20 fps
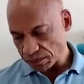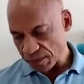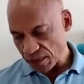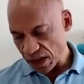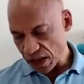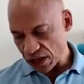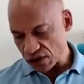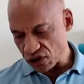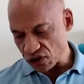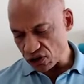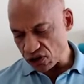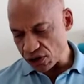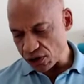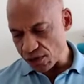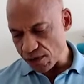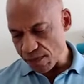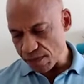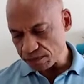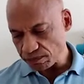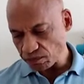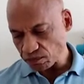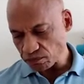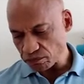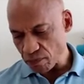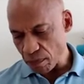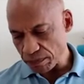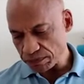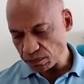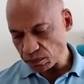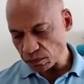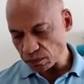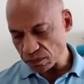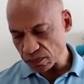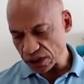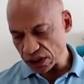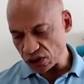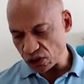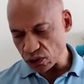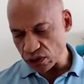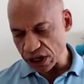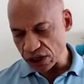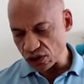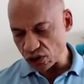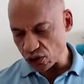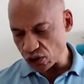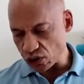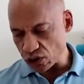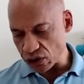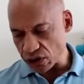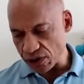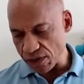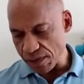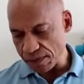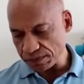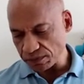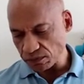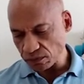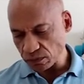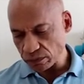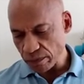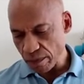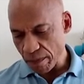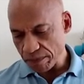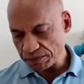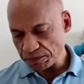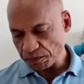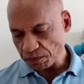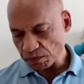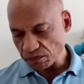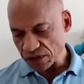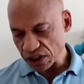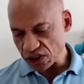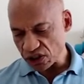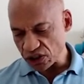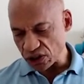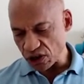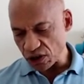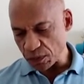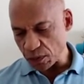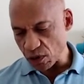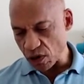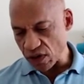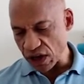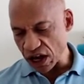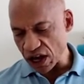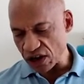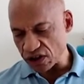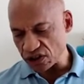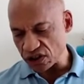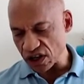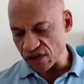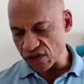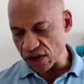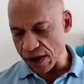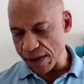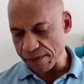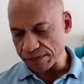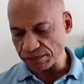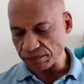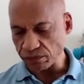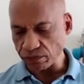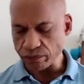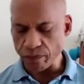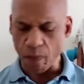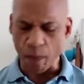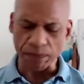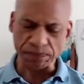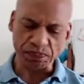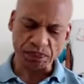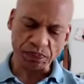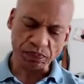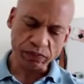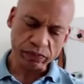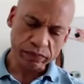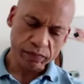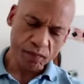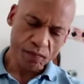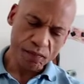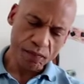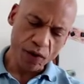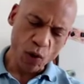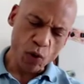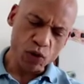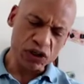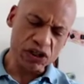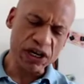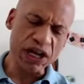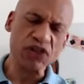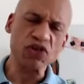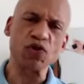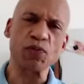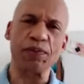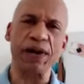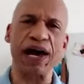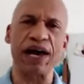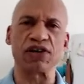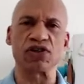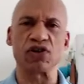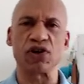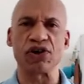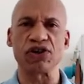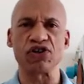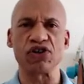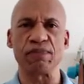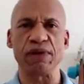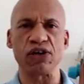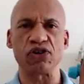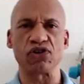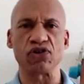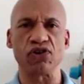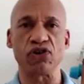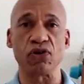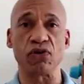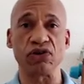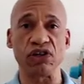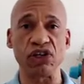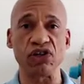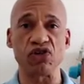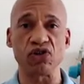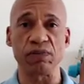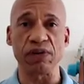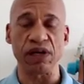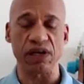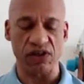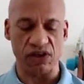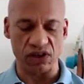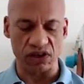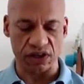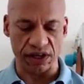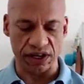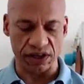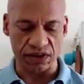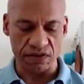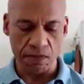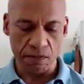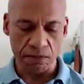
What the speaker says: it's still got your sugar, syrup, and all that kind of stuff in it, which is not so bad as long as you make sure you don't eat too many of these things.